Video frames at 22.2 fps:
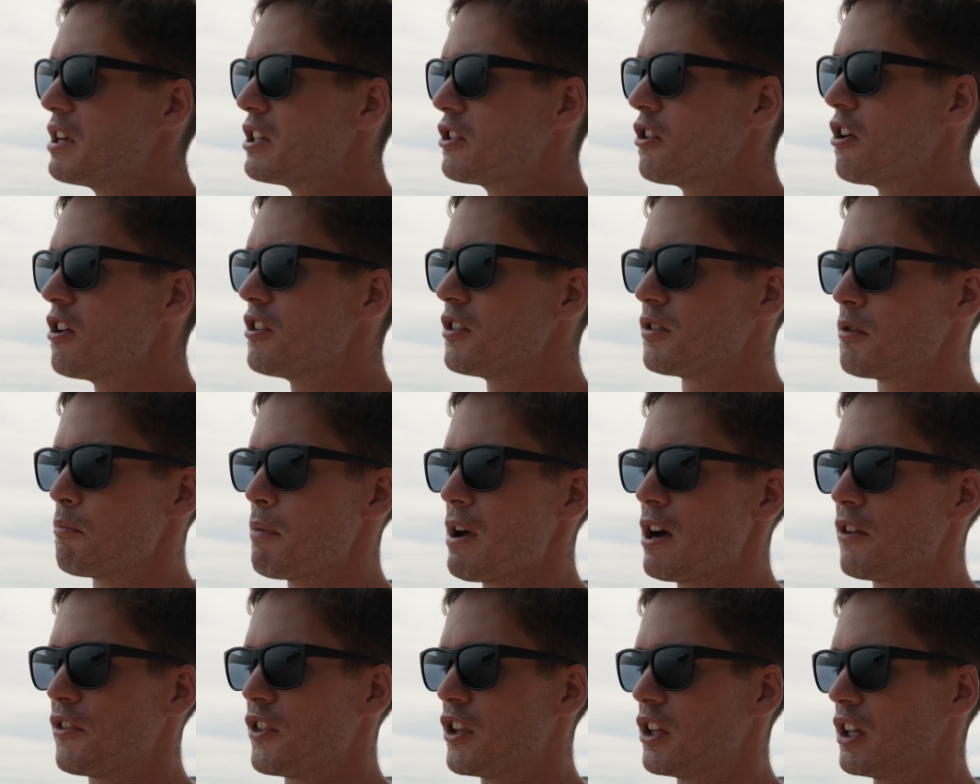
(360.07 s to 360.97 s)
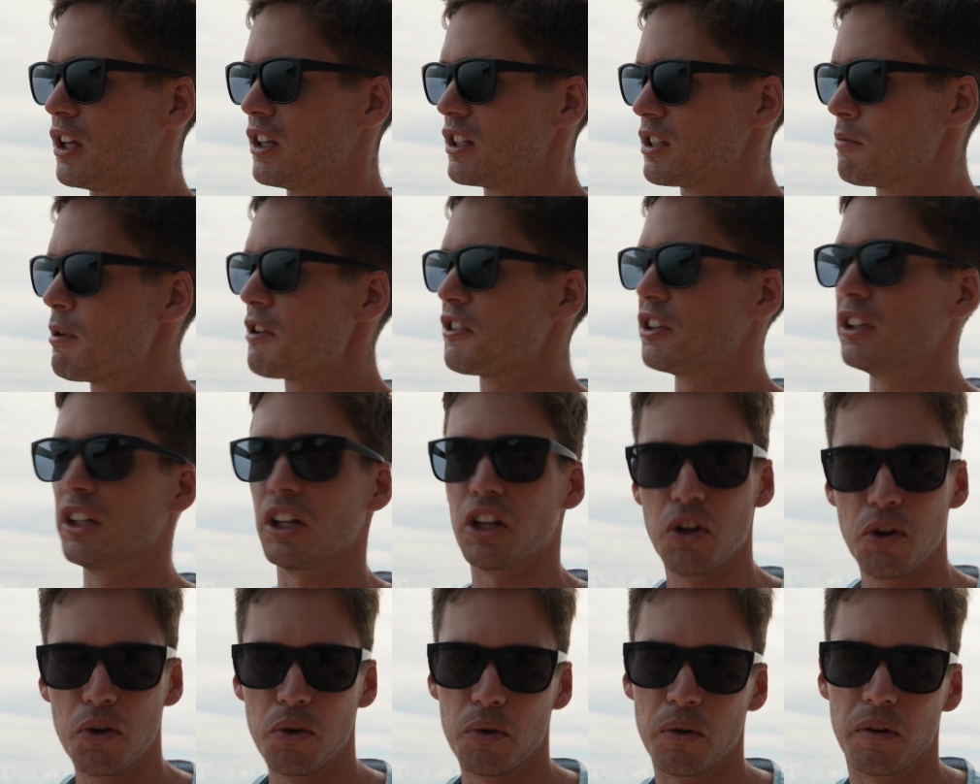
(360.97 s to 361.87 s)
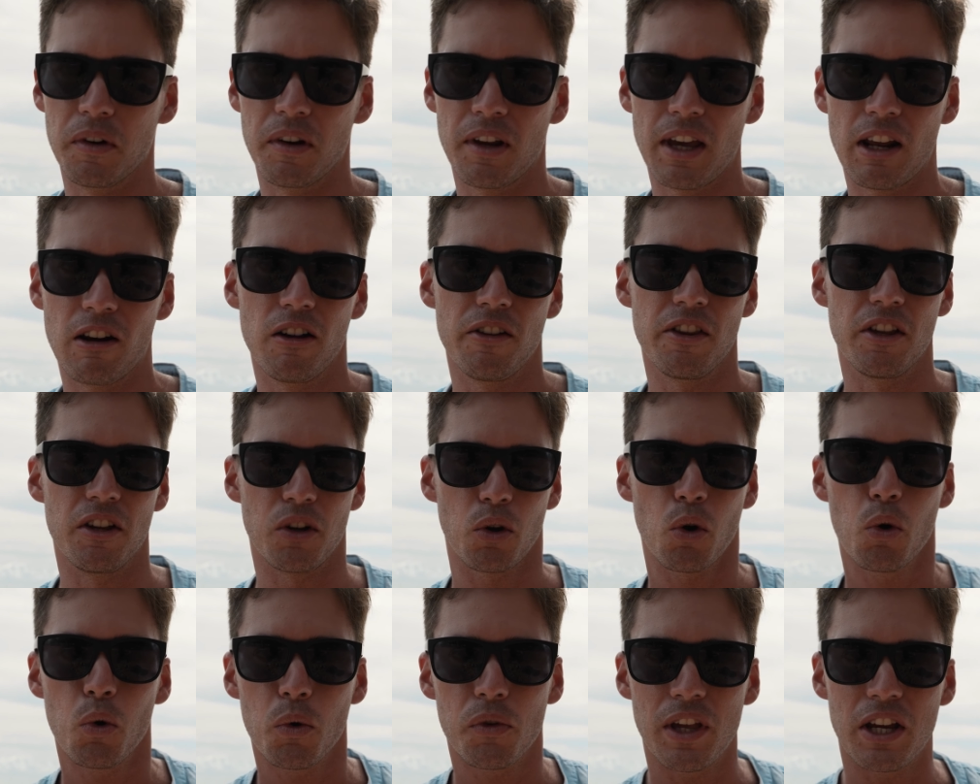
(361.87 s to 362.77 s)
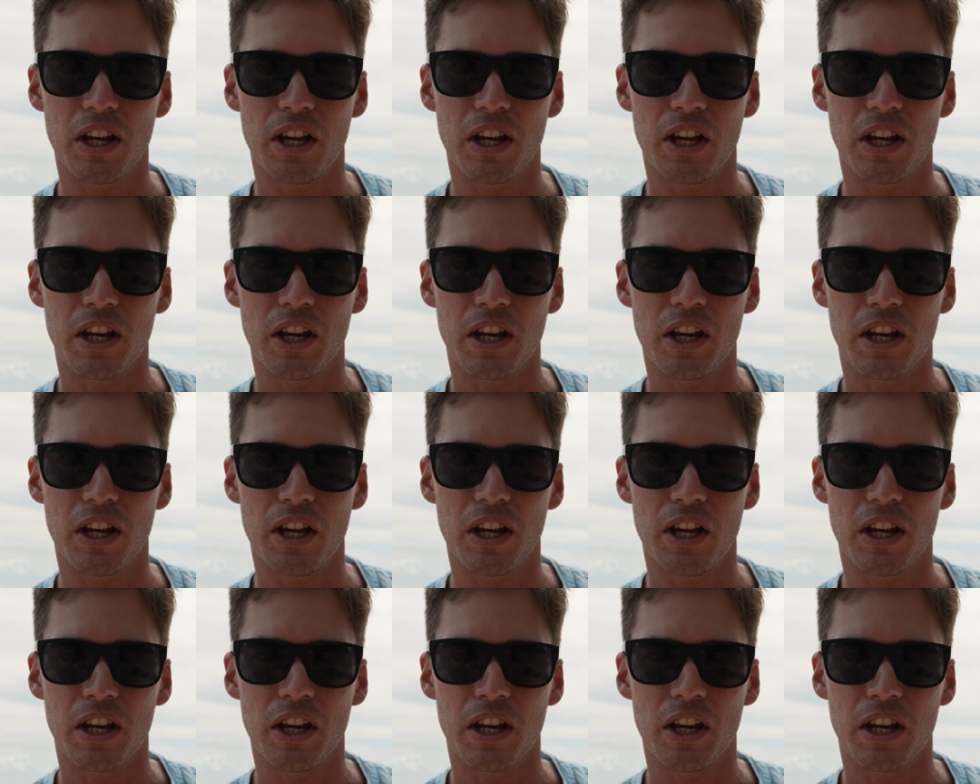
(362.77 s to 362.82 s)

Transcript: but it's always about the lagoon and all the cool